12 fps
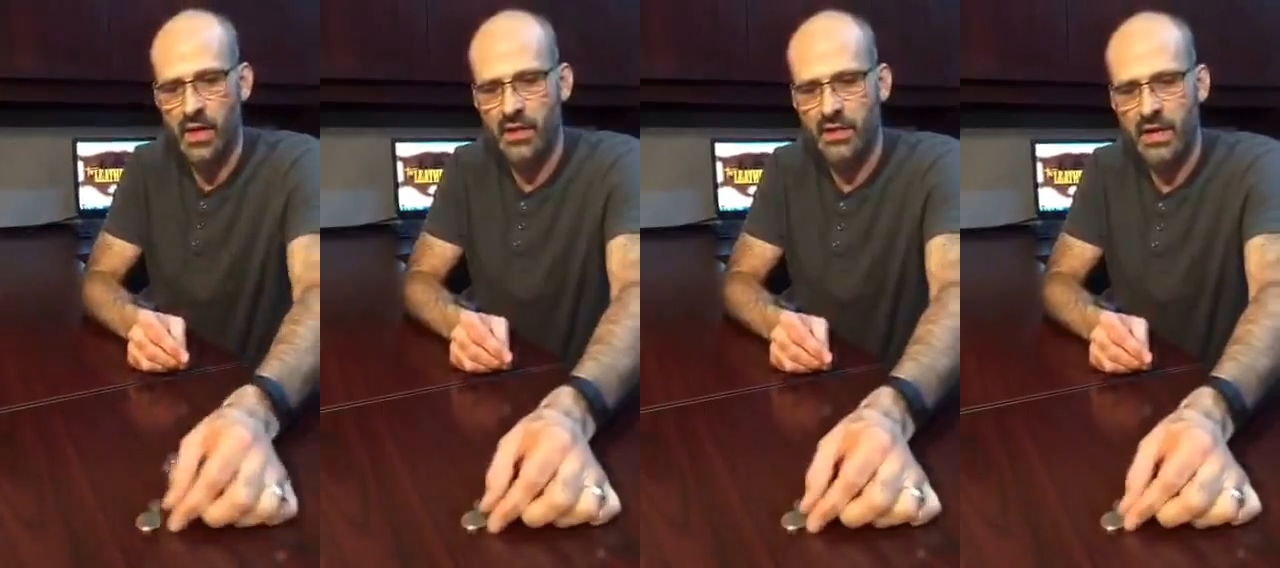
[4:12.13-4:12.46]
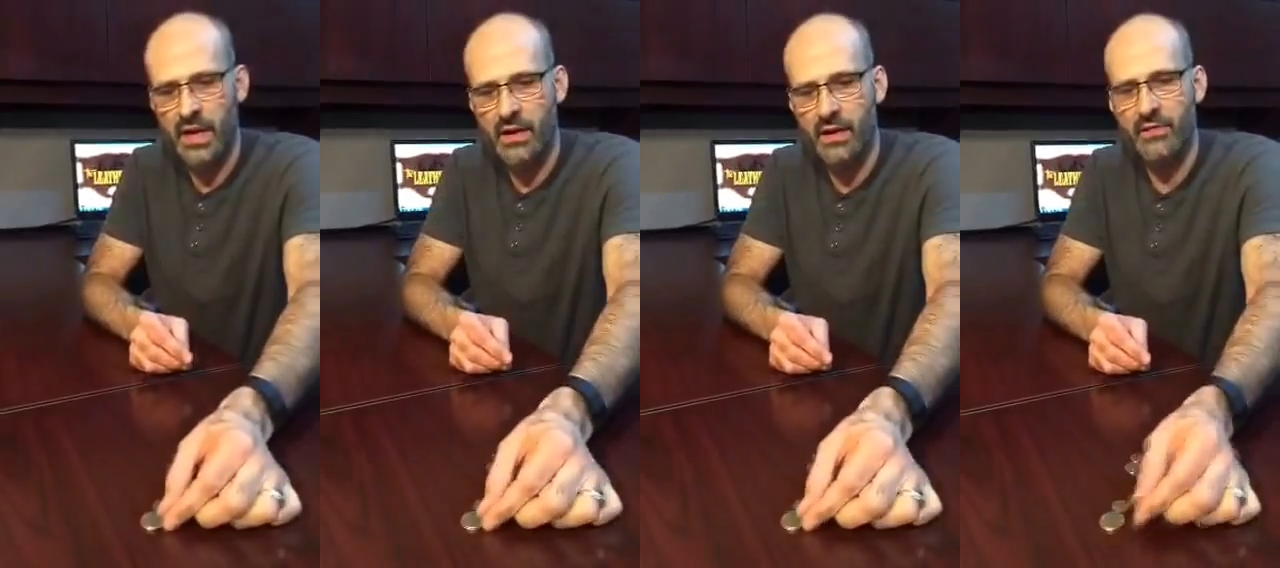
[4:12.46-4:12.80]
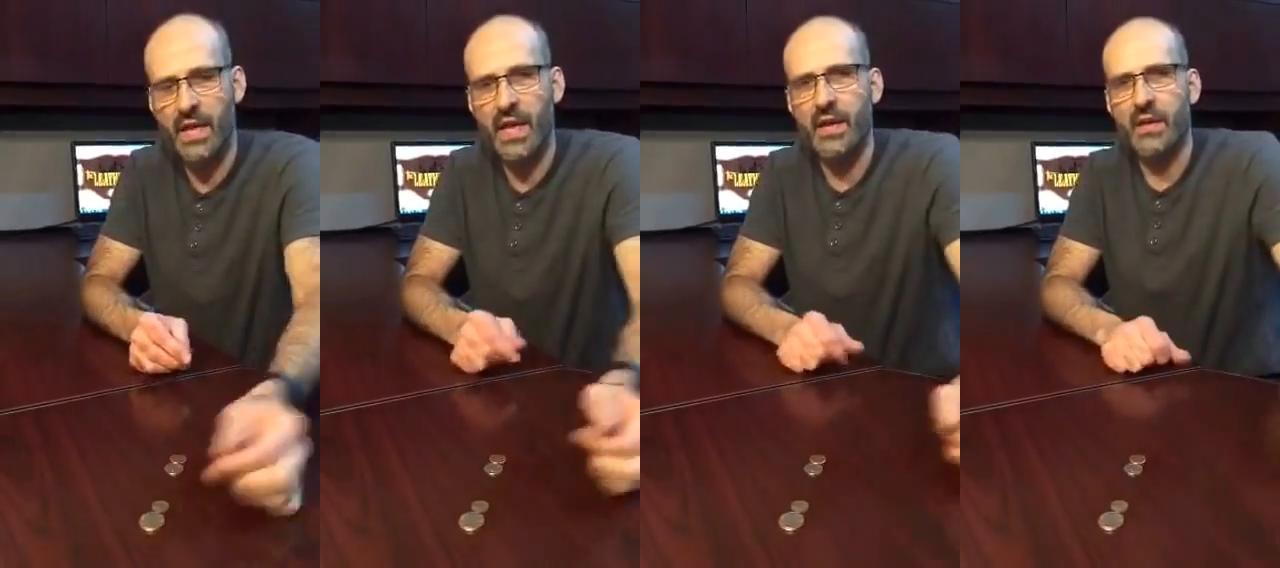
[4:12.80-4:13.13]
and you now
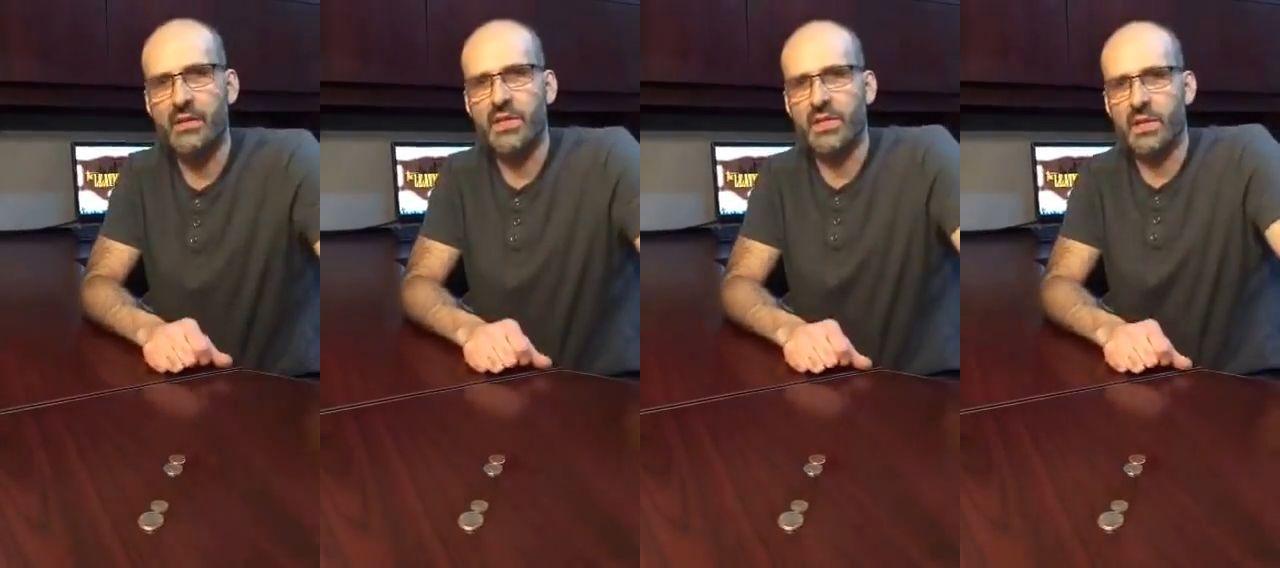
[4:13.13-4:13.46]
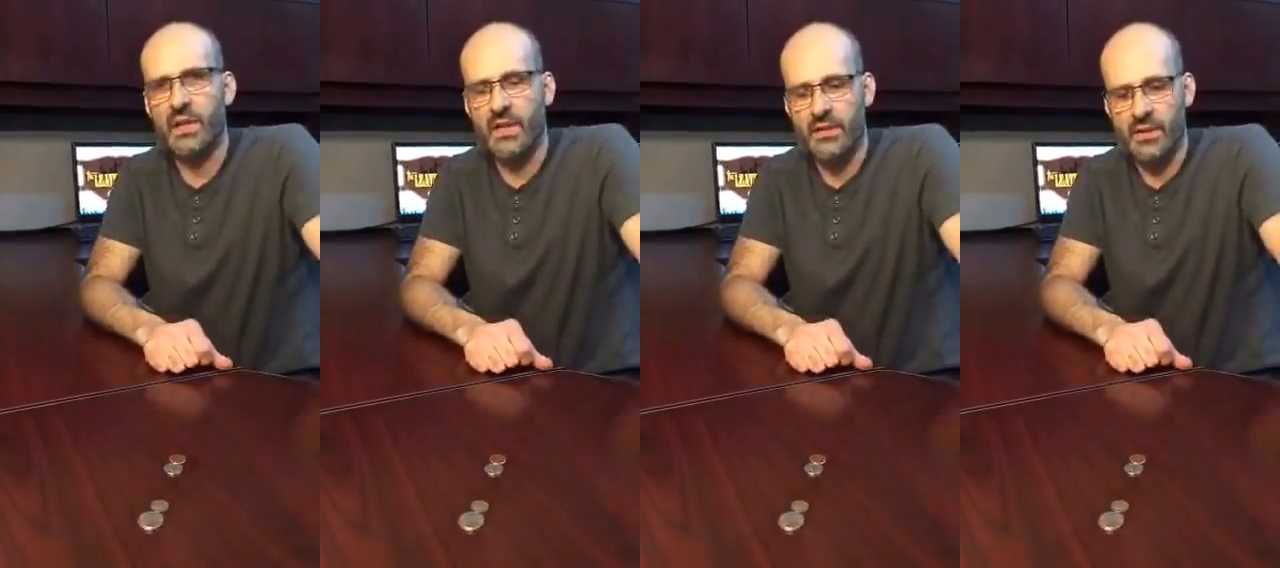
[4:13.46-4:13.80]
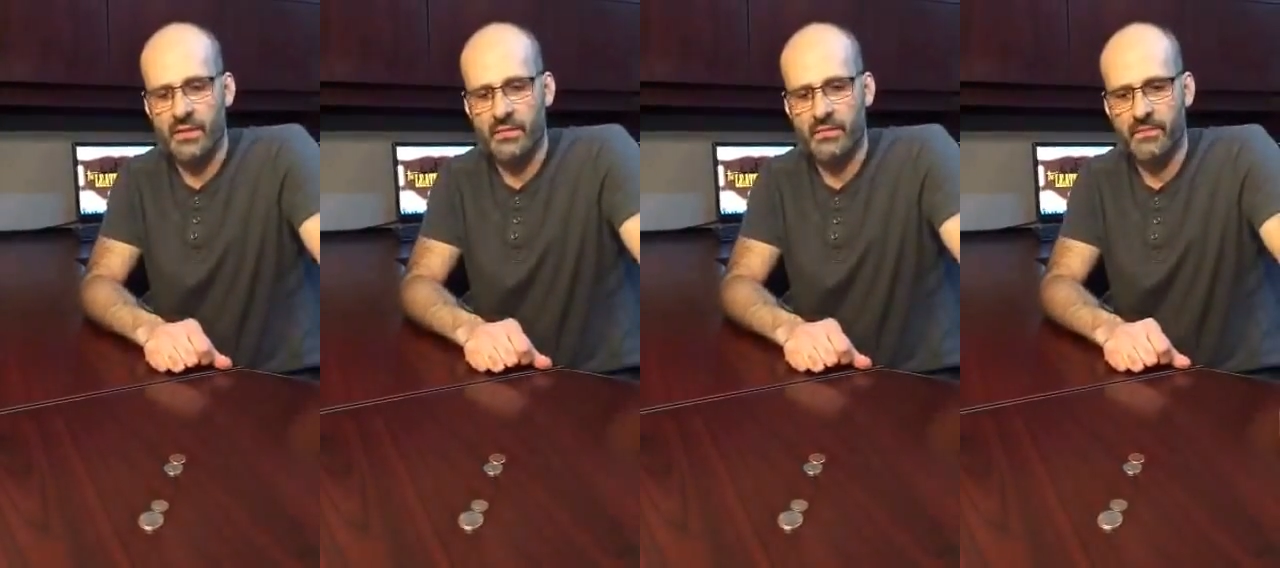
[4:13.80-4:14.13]
have 8 ounces of leather.